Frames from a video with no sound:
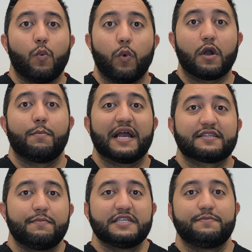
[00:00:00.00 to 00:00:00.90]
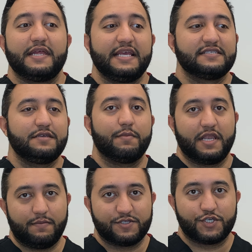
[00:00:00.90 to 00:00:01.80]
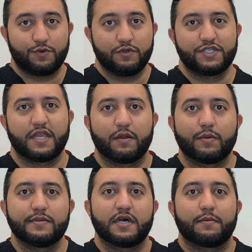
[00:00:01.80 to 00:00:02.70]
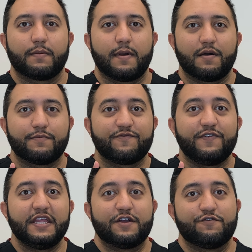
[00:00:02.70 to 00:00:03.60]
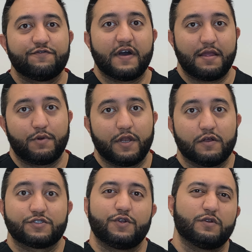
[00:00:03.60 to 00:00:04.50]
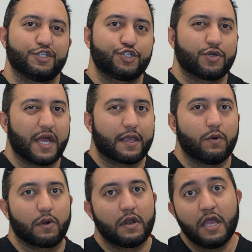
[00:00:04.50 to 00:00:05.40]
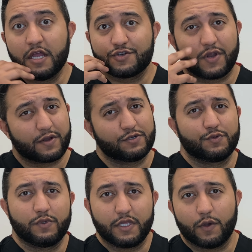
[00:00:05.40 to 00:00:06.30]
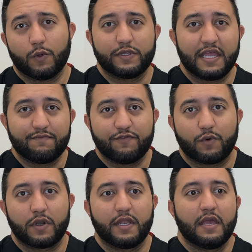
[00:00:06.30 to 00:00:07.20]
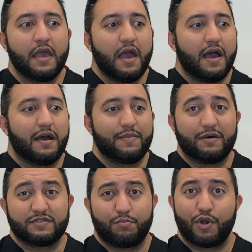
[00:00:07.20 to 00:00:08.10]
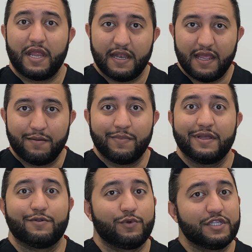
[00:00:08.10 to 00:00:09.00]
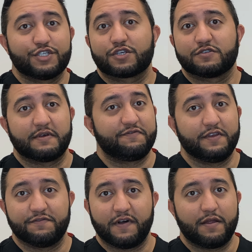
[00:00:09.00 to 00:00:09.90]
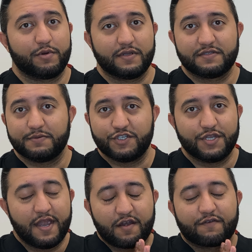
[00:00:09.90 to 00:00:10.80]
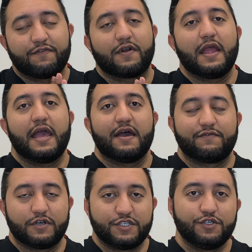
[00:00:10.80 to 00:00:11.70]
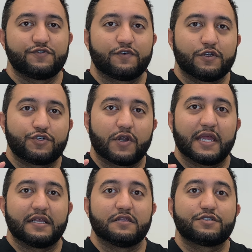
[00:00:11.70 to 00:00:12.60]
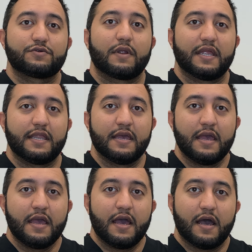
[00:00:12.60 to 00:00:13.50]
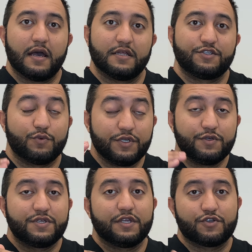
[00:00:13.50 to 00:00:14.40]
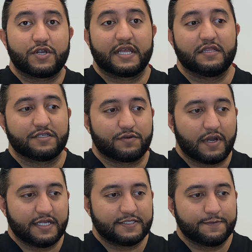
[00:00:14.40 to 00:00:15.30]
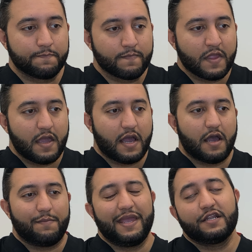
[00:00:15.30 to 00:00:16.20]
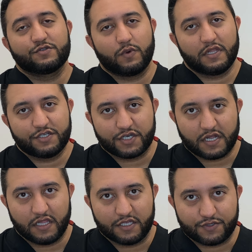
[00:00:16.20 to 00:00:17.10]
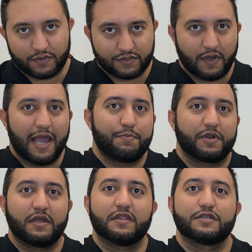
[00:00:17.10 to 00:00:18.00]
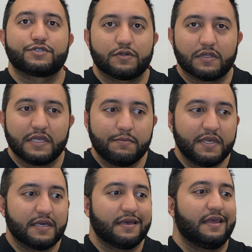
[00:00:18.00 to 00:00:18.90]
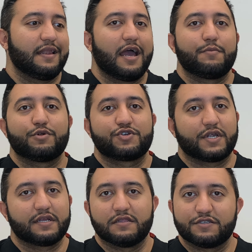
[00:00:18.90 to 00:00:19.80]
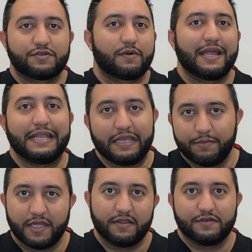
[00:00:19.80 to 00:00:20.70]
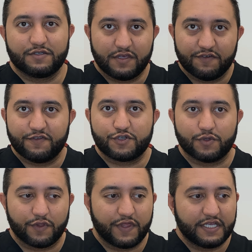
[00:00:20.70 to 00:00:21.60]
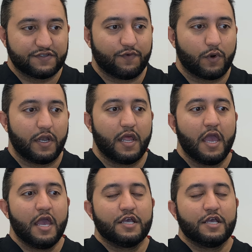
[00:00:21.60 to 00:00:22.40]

Welcome back to Meds Made Easy. My name is Tarun. Today we're going to be talking about fenofibrate, also known as Tricor. Tricor is a really old name for it. Um, that was a brand name. It really just goes by fenofibrate. It's been generic forever. It's used for triglyceride, uh, to reducing the triglycerides um, and as well as your cholesterol. So hypercholesterolemia and hypertriglyceridemia, those are the official things for it.